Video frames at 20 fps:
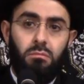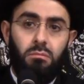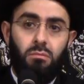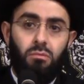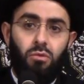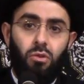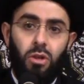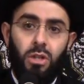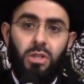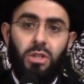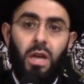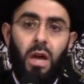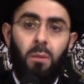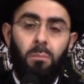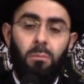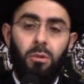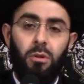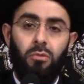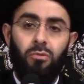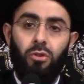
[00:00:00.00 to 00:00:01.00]
For
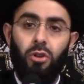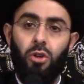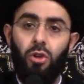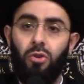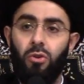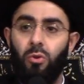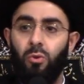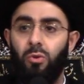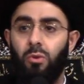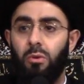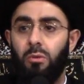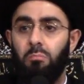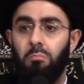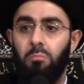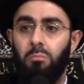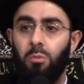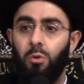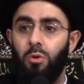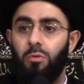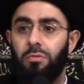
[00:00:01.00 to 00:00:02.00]
example, if you
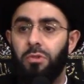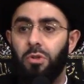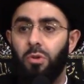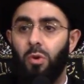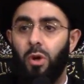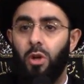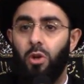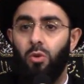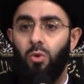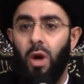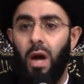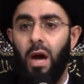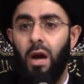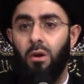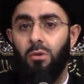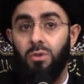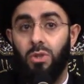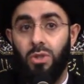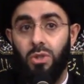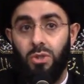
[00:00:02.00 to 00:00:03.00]
move to a new
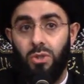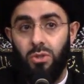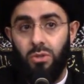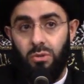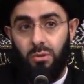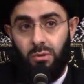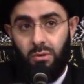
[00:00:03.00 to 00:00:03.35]
house,